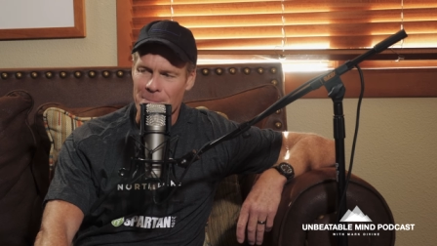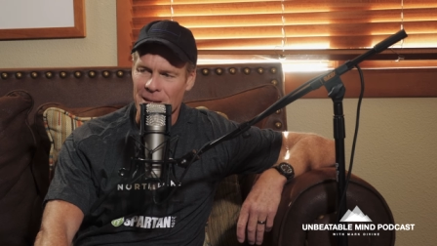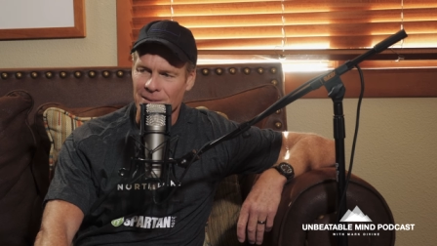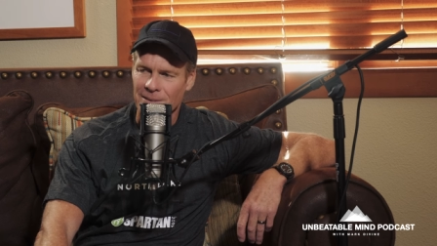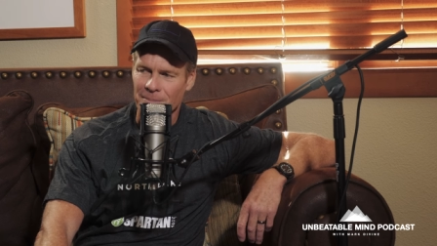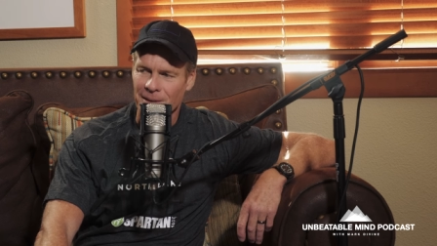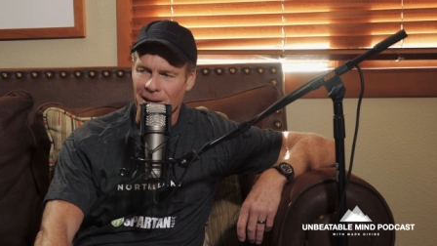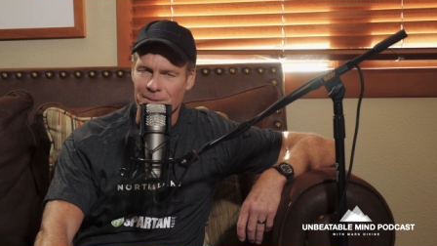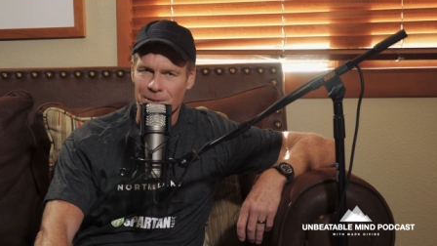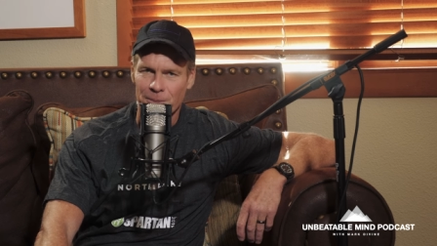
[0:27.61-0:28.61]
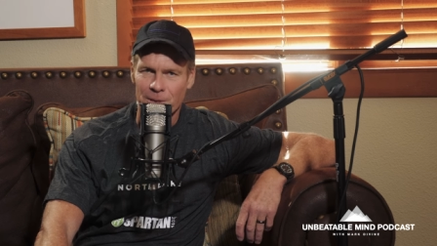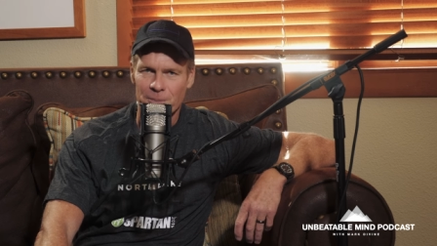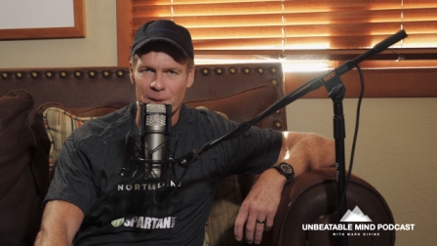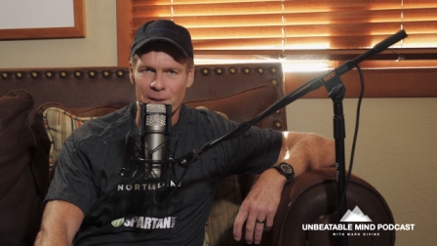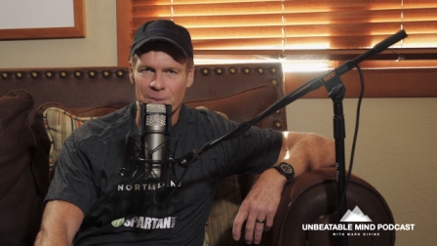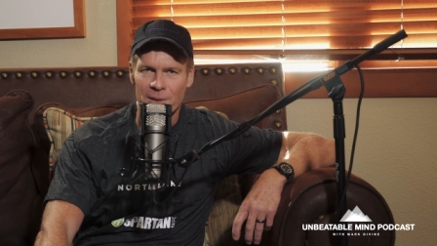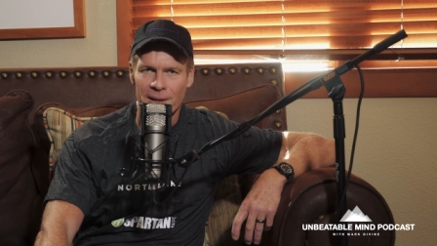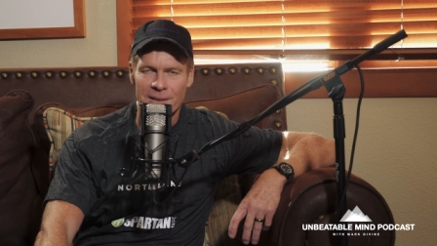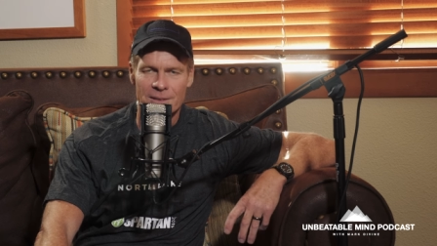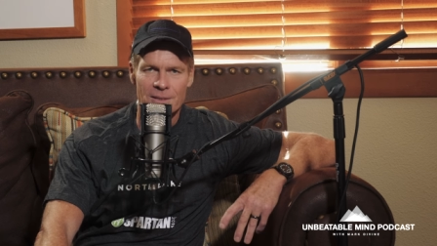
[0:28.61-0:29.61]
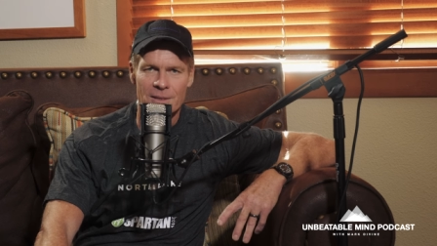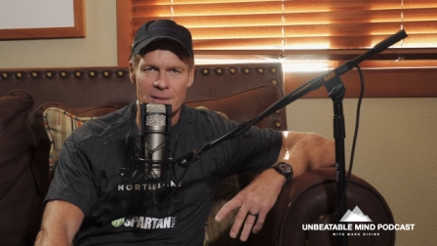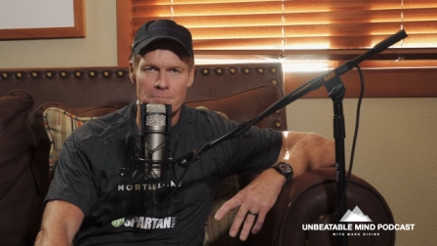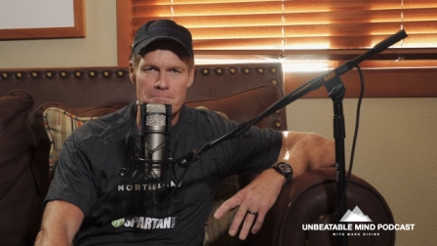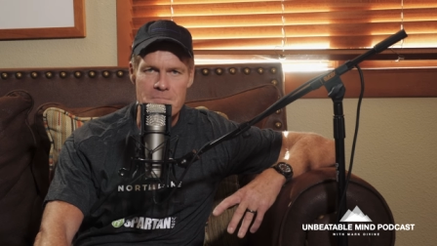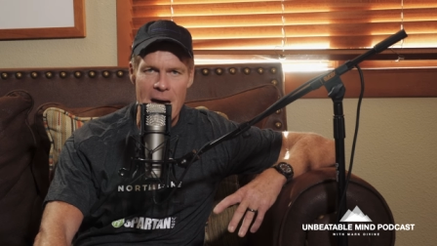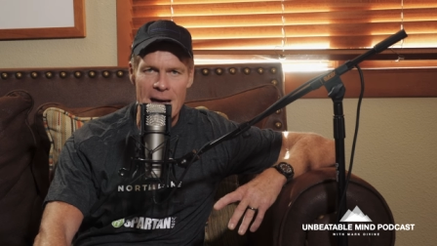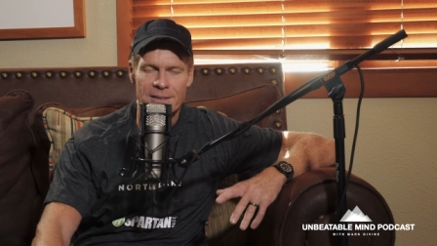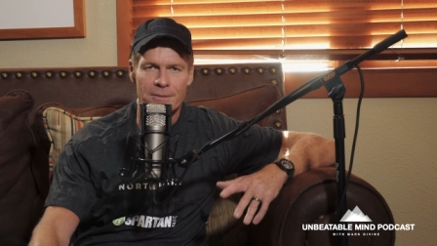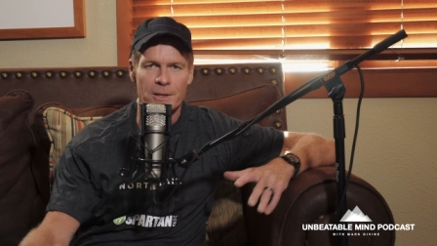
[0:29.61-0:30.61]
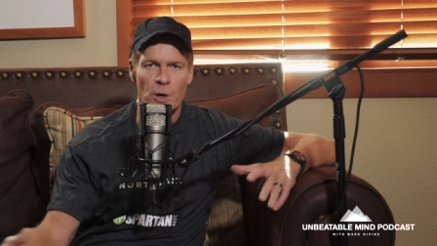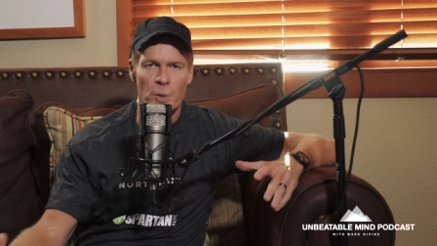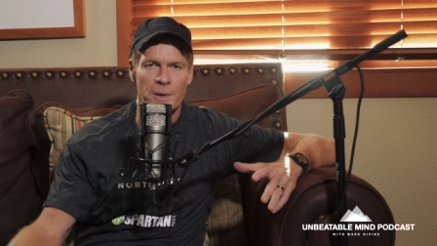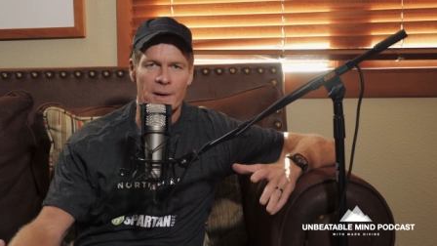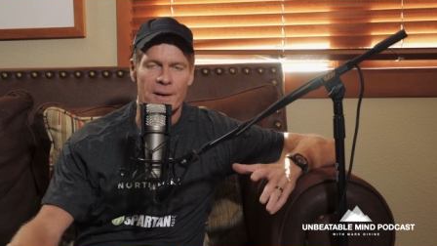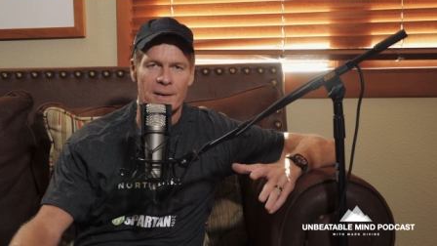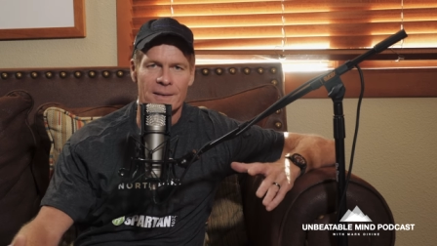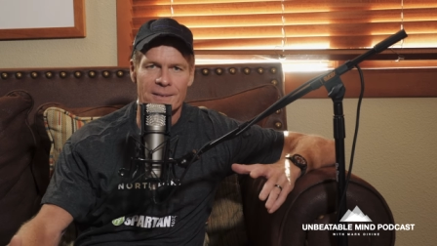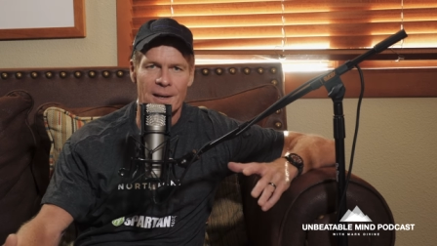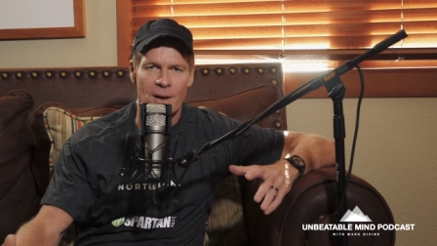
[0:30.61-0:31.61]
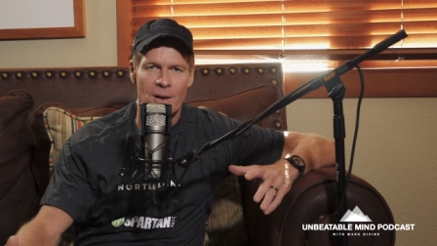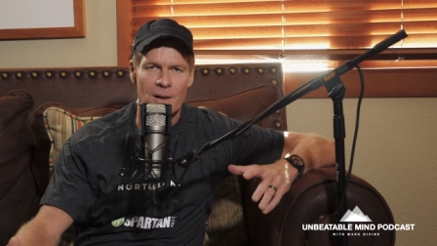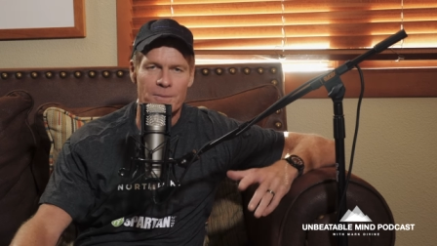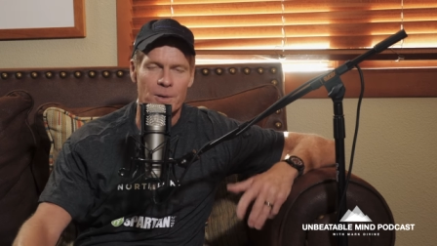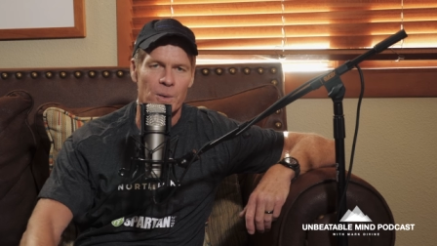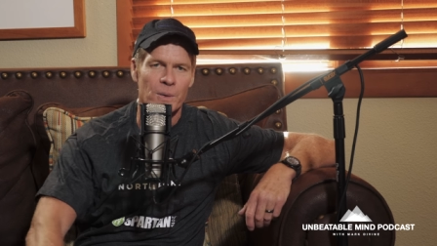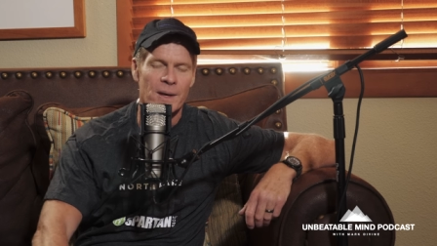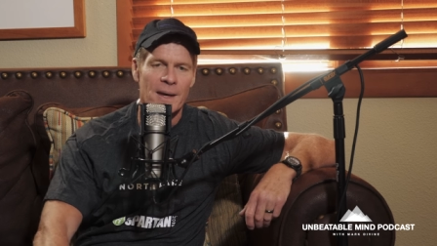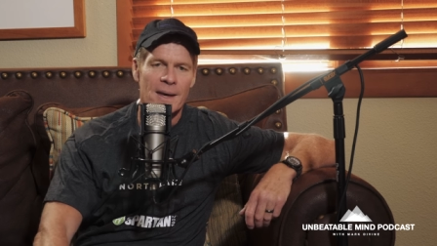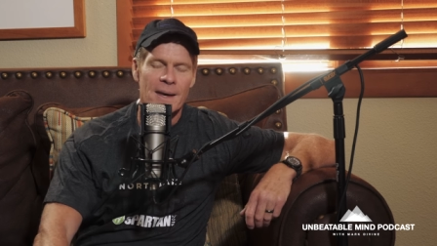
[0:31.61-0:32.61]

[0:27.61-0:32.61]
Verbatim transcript: and this is something I have some experience with, like, just this massively open heart. Like, he's got a heart of gold.